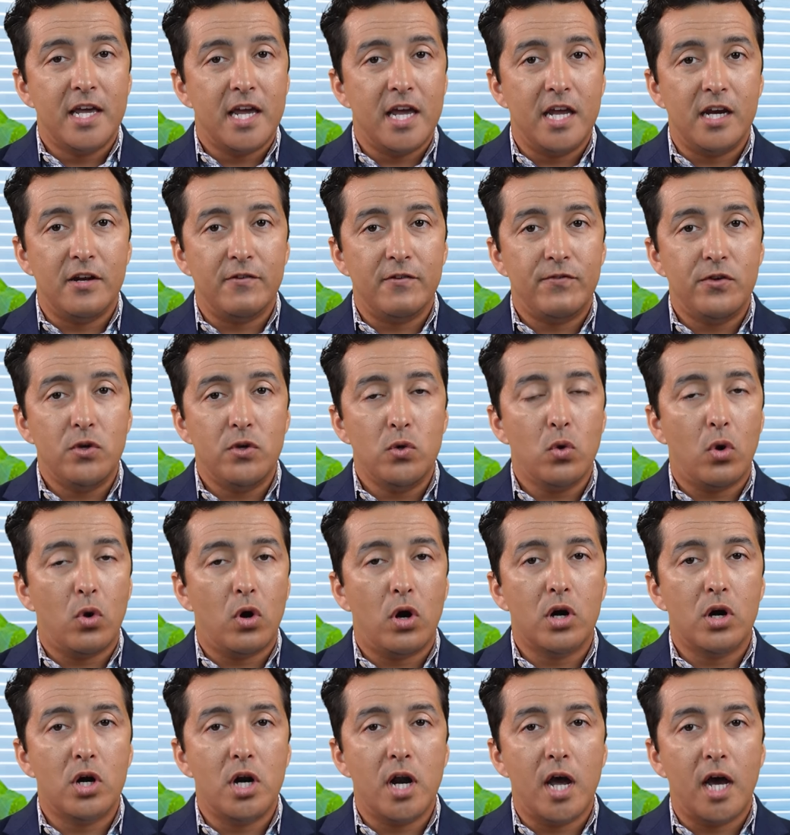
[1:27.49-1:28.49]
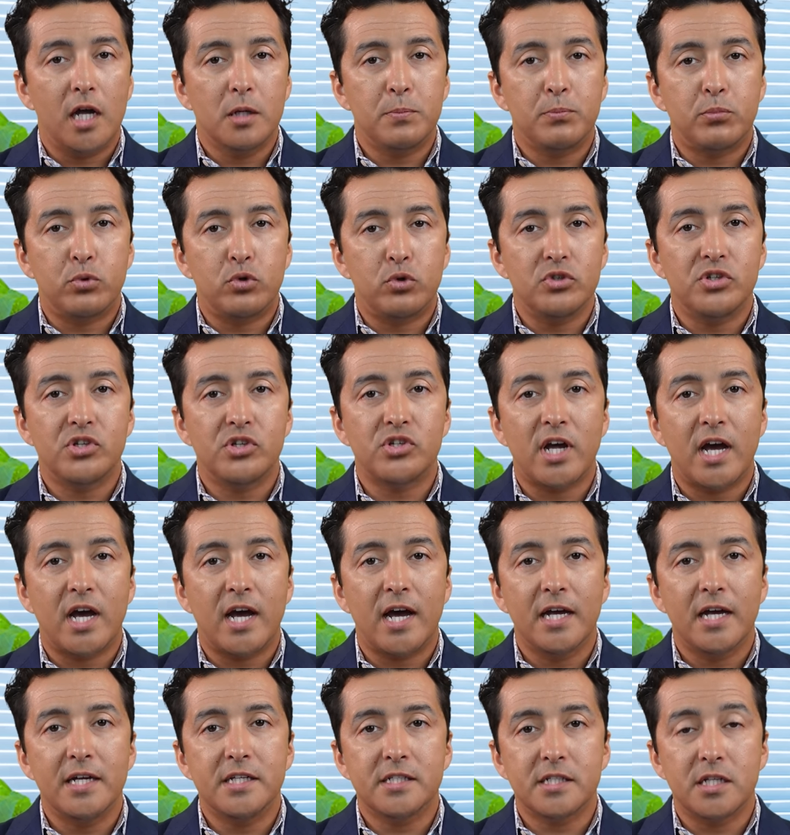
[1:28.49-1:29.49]
And if you are not
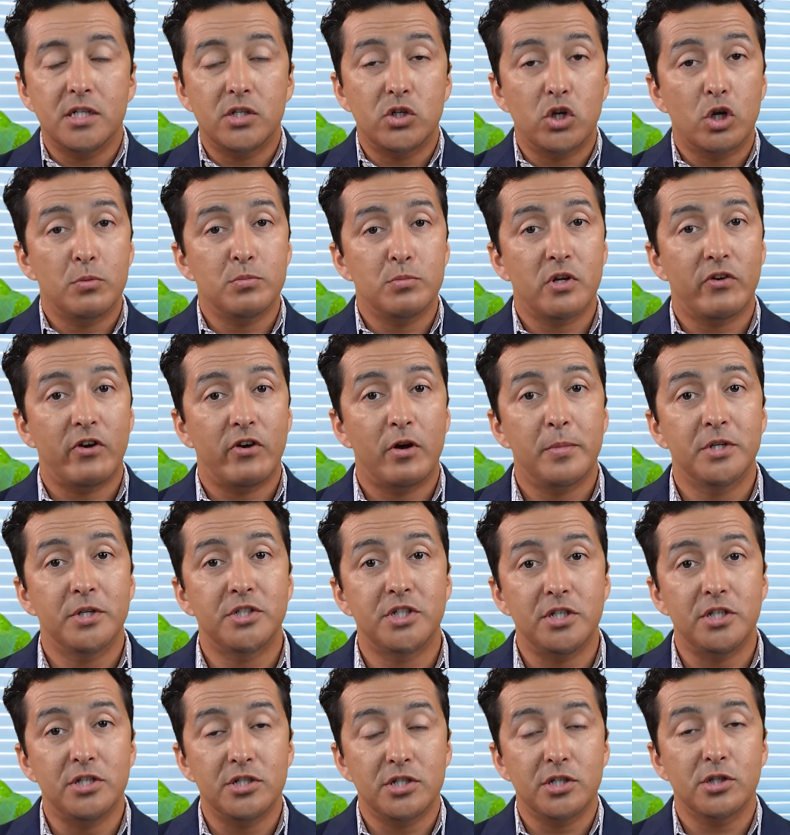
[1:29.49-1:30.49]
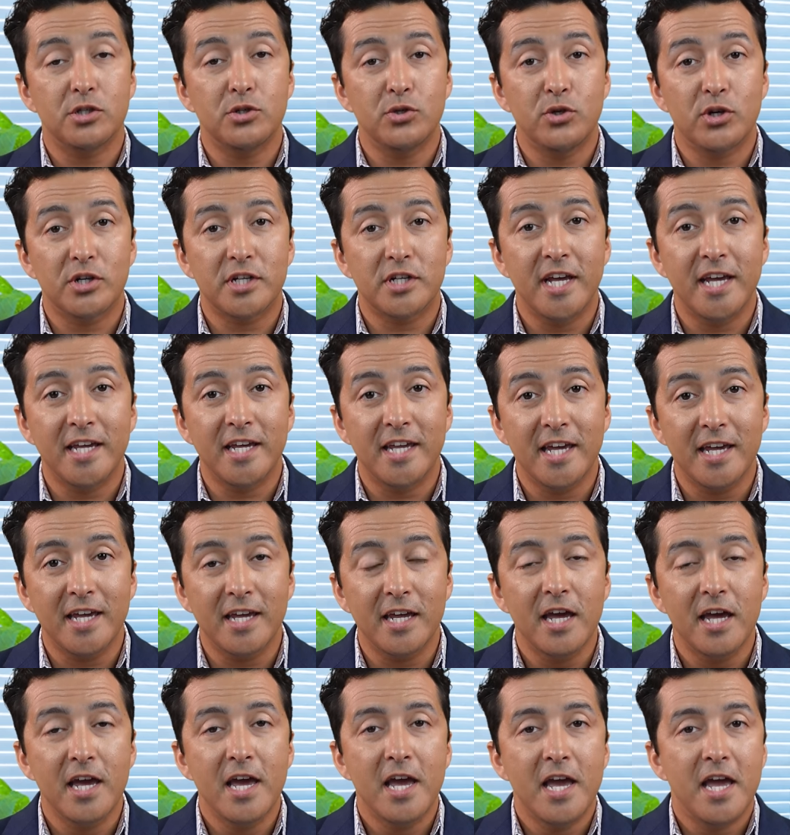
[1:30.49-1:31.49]
precise in terms of how much insulin you are
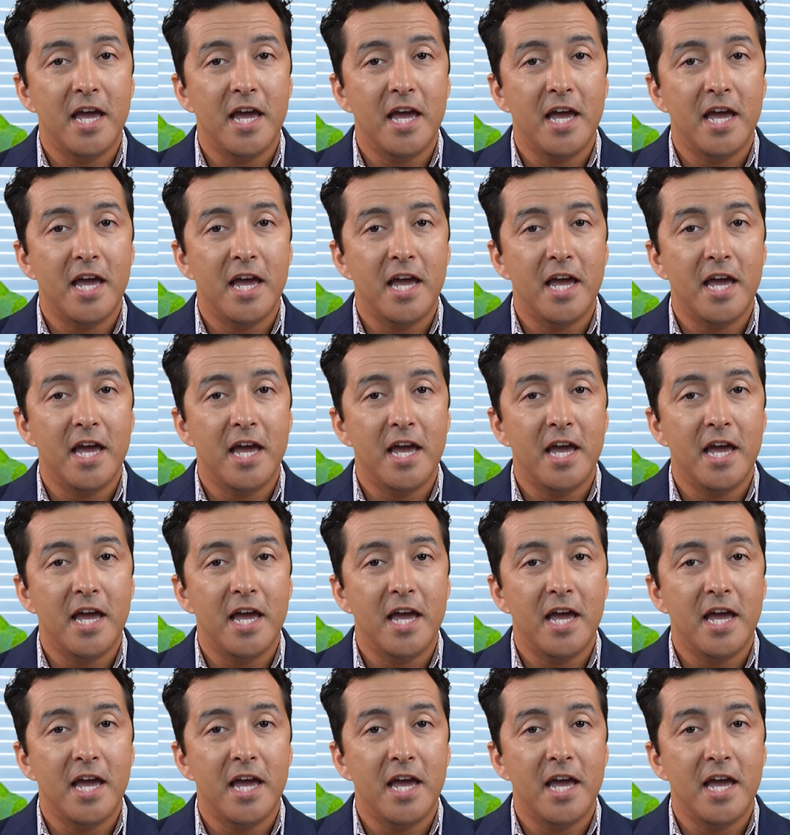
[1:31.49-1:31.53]
taking,